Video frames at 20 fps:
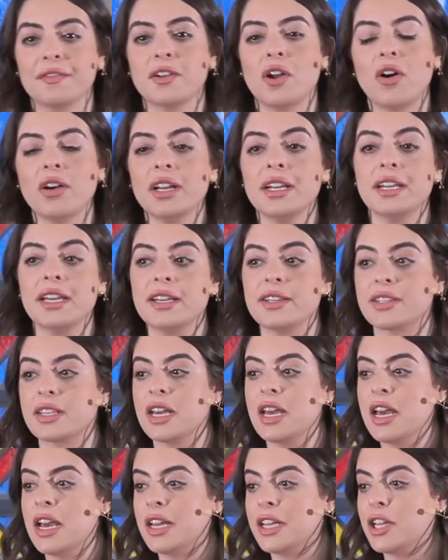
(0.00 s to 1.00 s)
not in his,
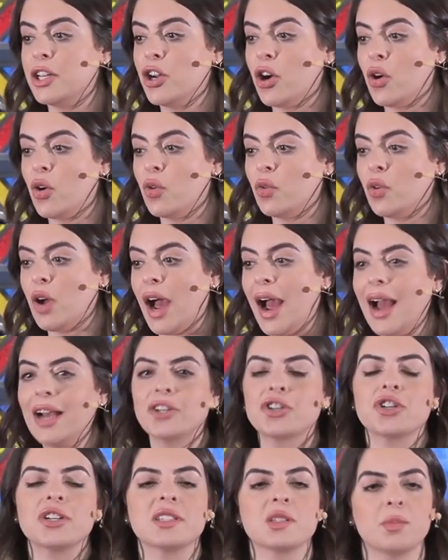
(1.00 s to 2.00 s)
you know,
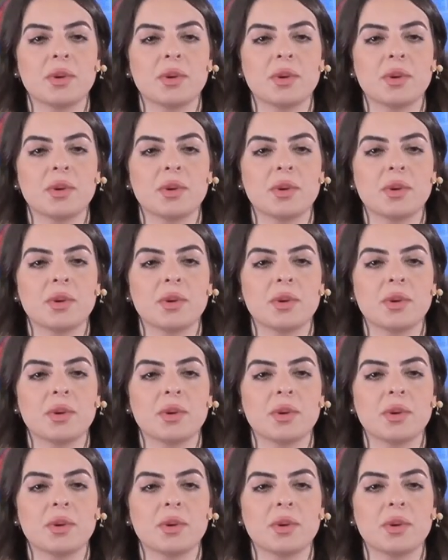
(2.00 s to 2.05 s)
actions,